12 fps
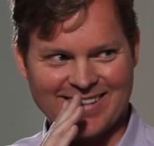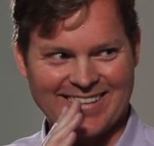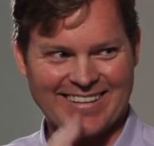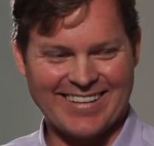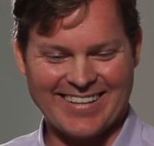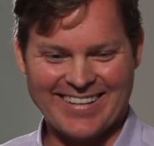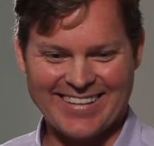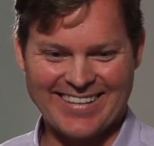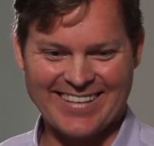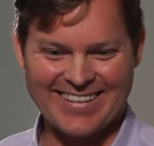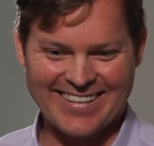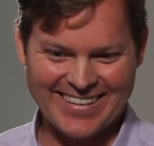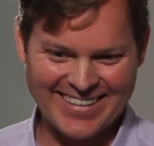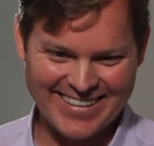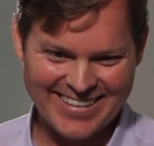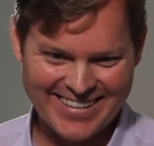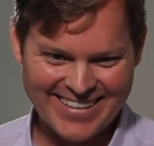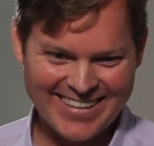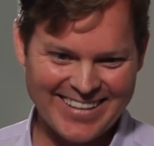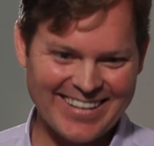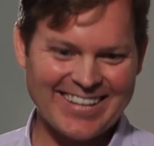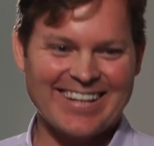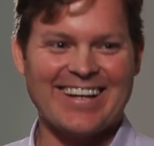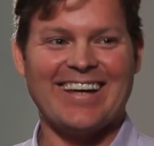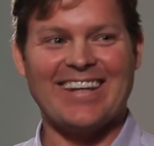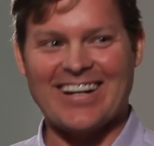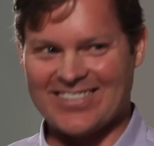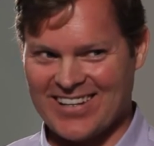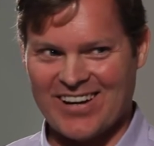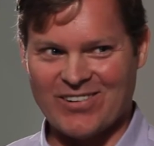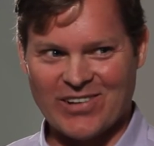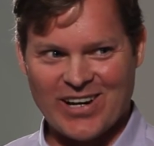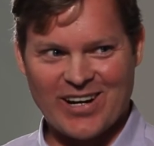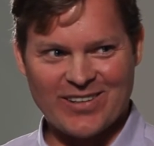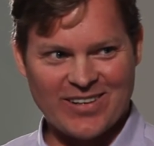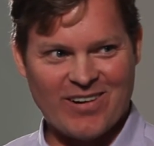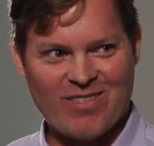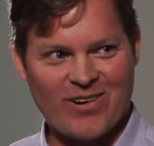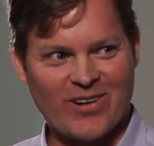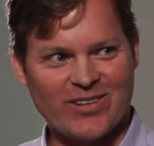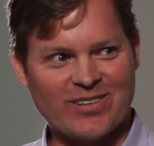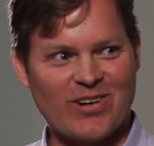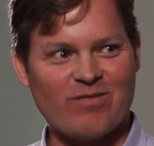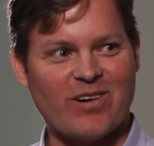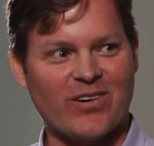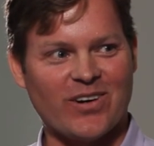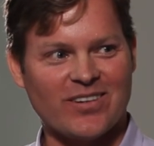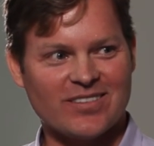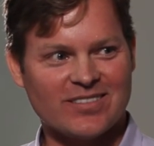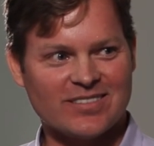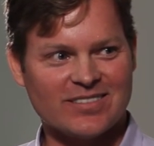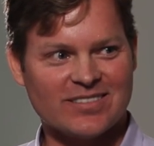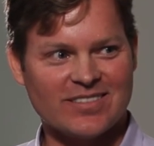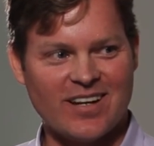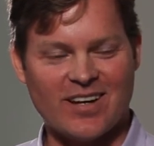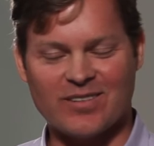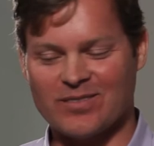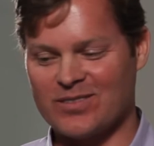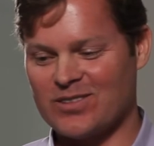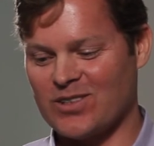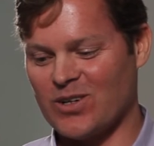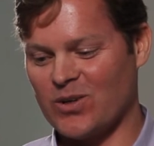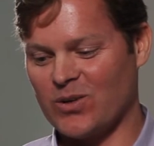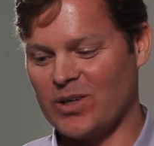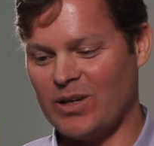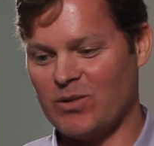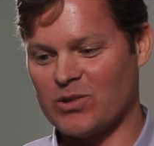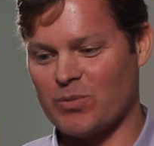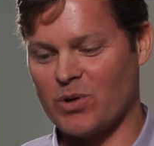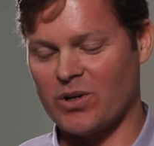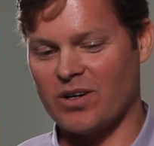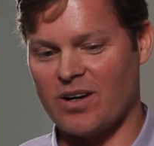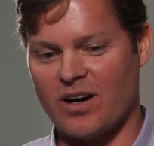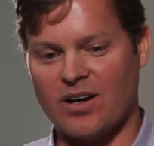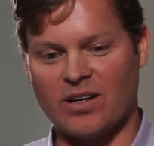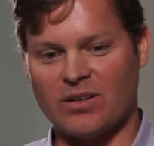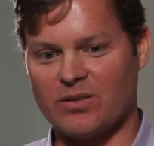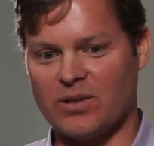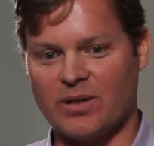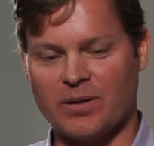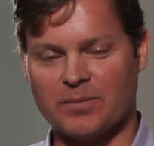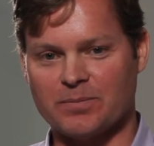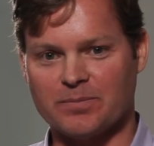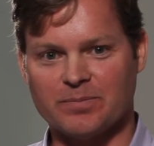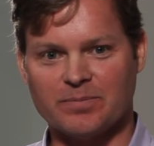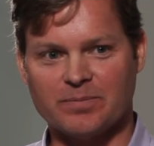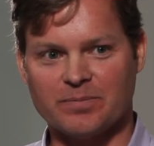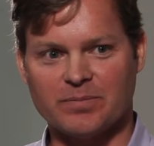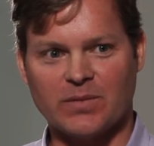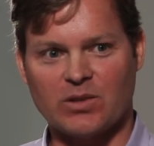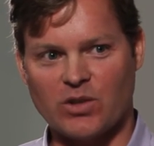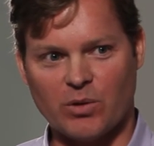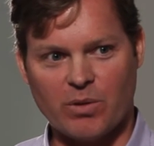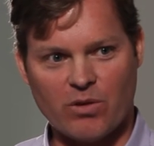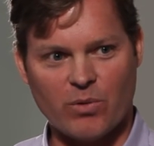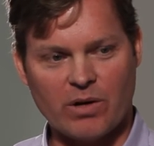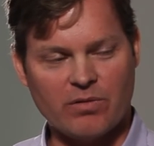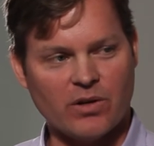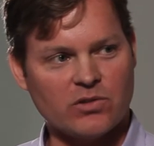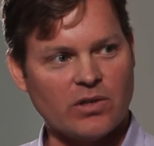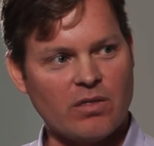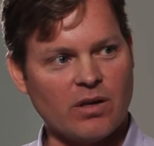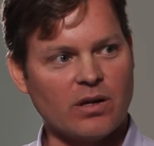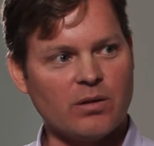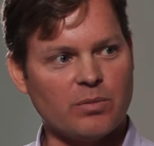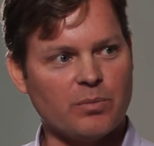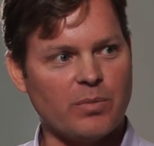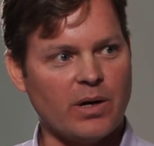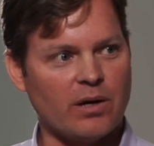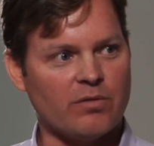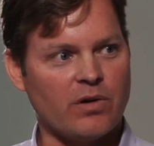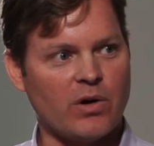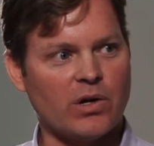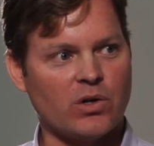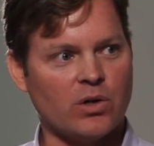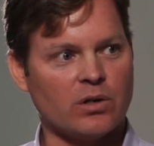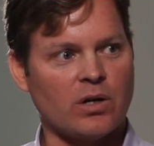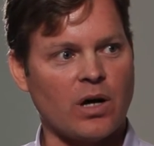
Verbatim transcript: and that's how we got our third co founder. Nice. Yeah. So he was a brilliant guy. And uh, so the three of us, I think, had a very good